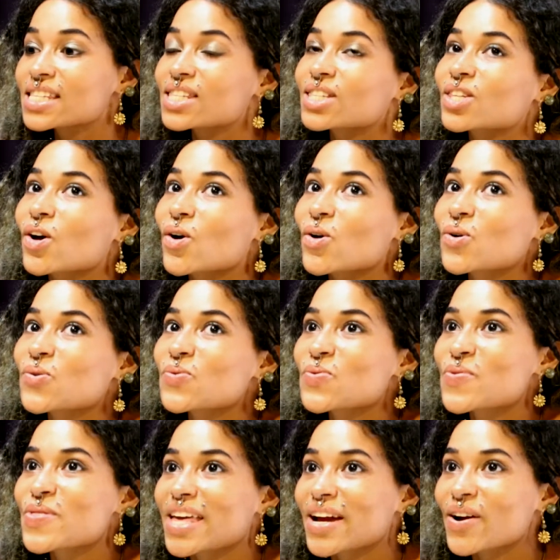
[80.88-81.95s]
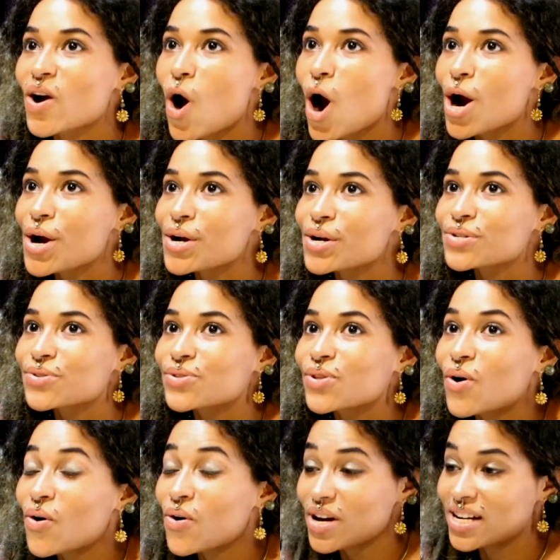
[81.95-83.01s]
So, there are
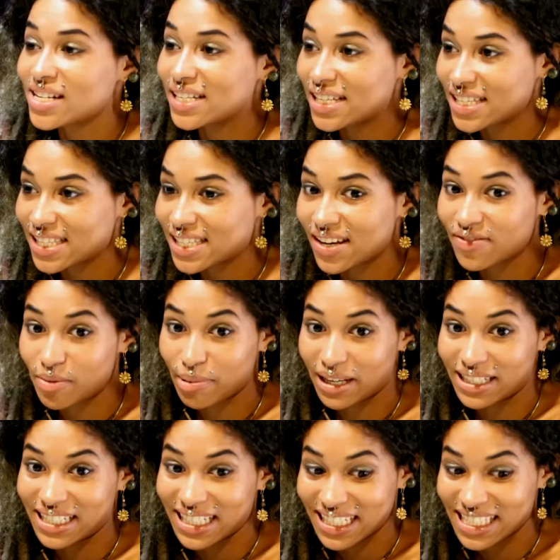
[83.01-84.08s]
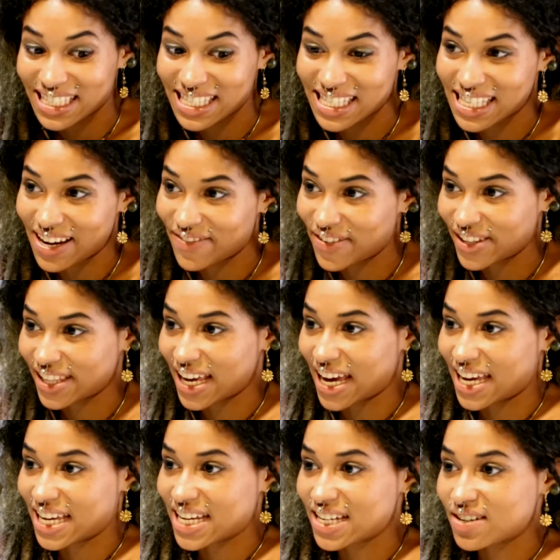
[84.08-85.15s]
laws of abundance. I feel
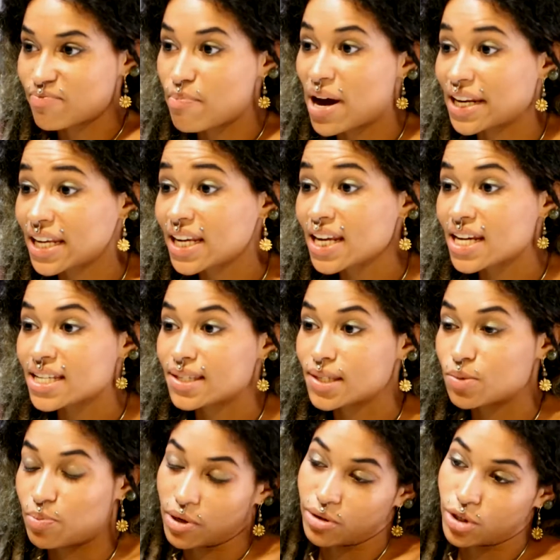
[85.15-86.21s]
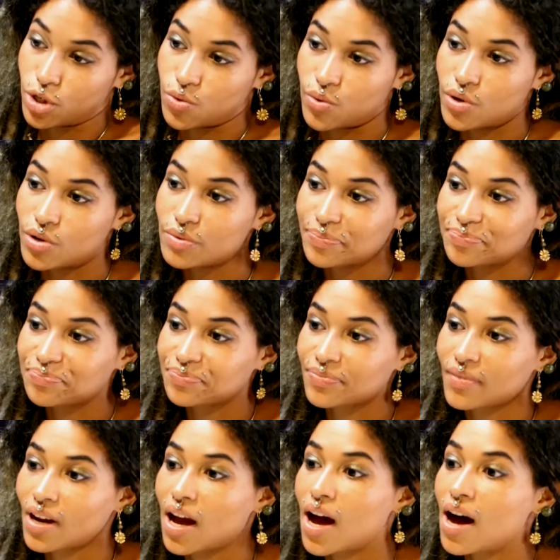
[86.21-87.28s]
like money is spiritual.
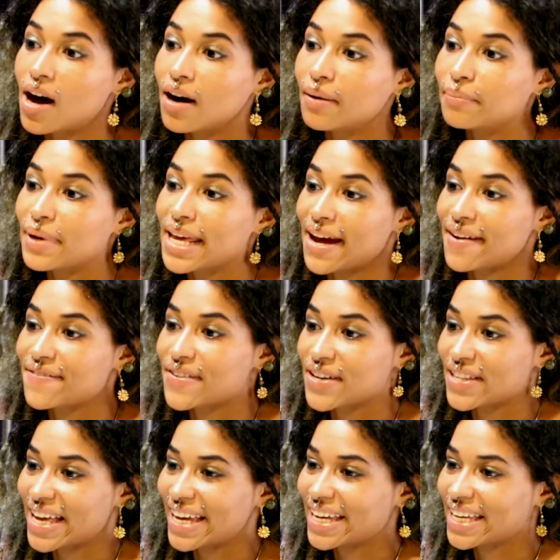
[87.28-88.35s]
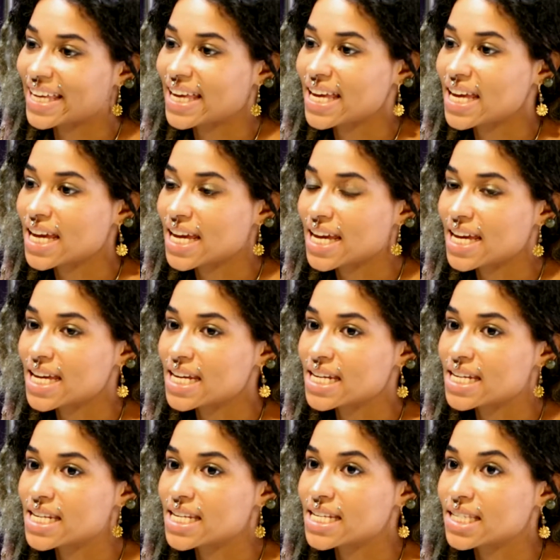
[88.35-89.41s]
Mm-hmm. Um, and I feel like
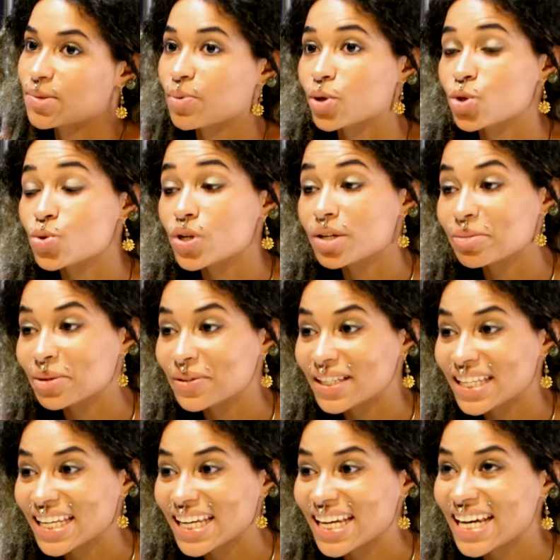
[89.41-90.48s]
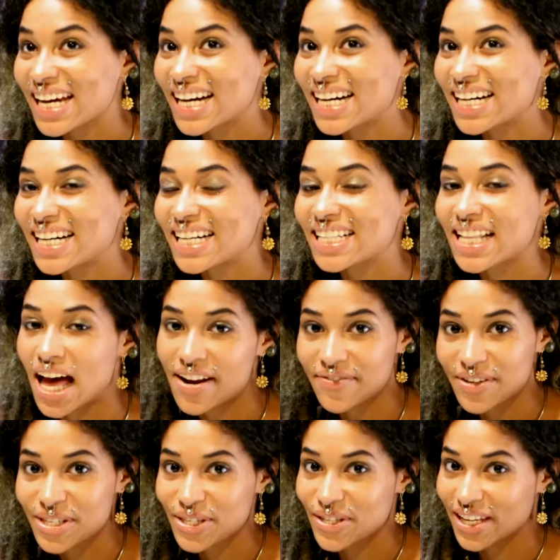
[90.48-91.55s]
in the spiritual community, a lot of
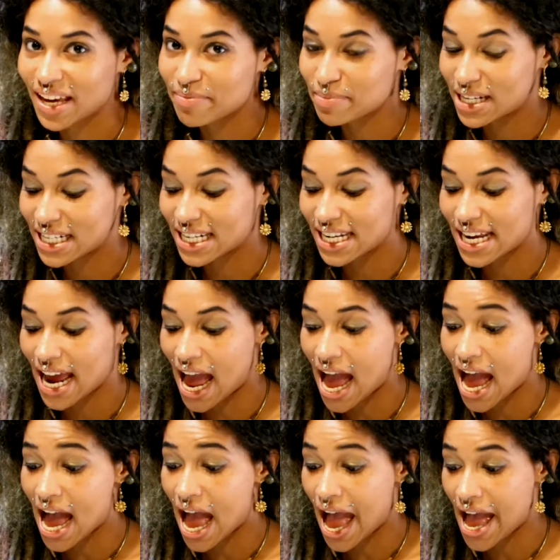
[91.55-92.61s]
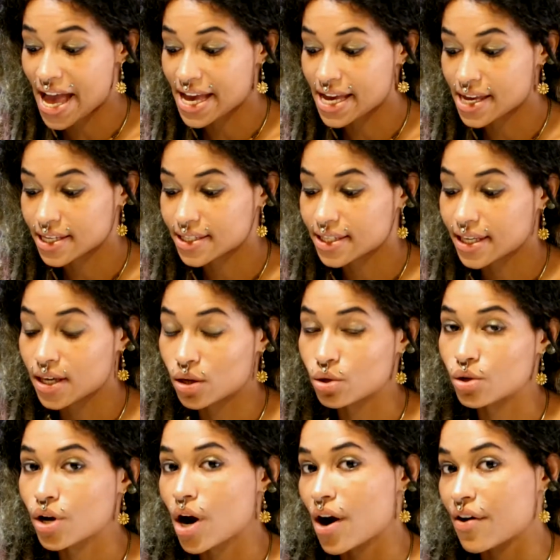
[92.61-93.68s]
us look at money as
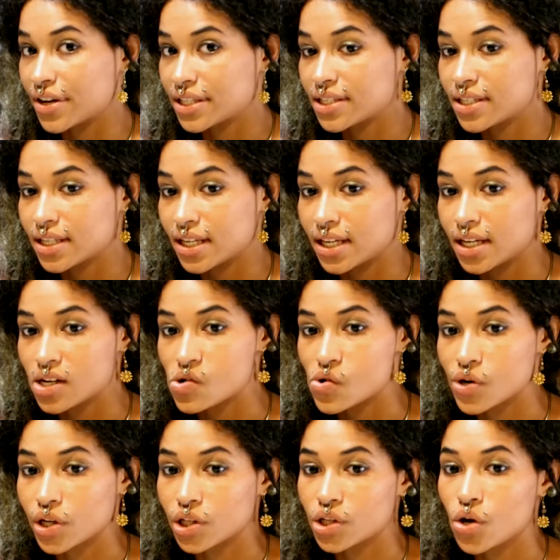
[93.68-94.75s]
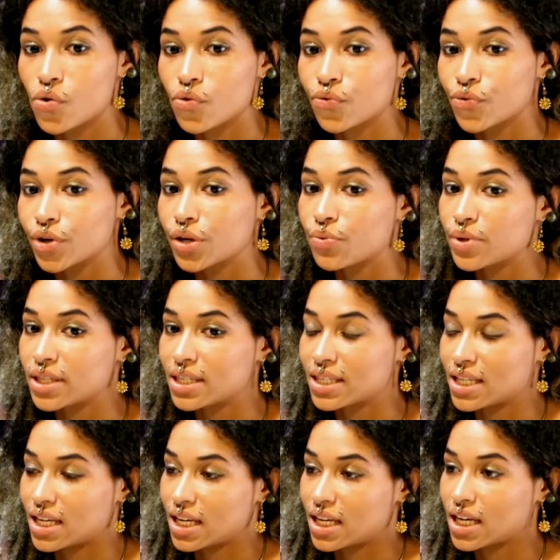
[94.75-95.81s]
ill currency or mm-hmm. low
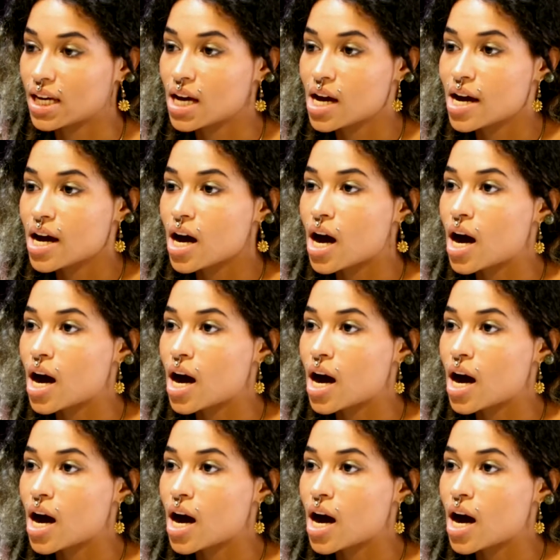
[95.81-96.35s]
frequency, mm-hmm.